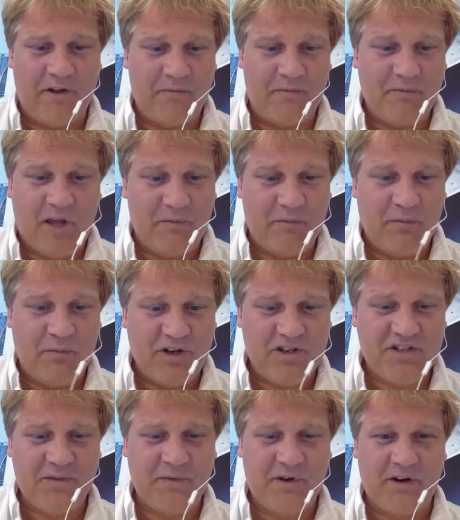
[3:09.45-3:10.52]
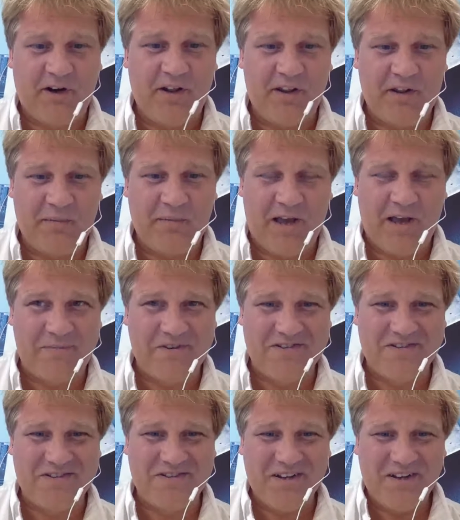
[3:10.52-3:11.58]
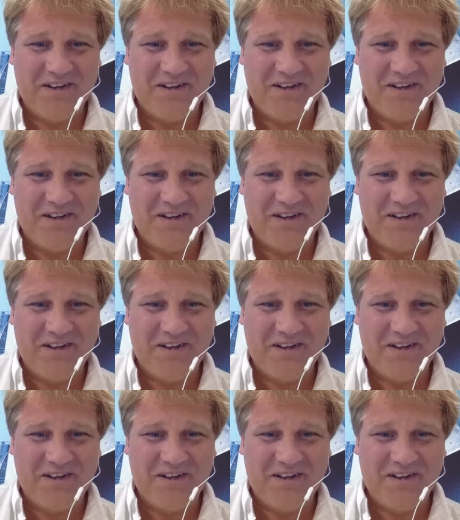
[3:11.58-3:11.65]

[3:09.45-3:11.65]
And putting someone on the map is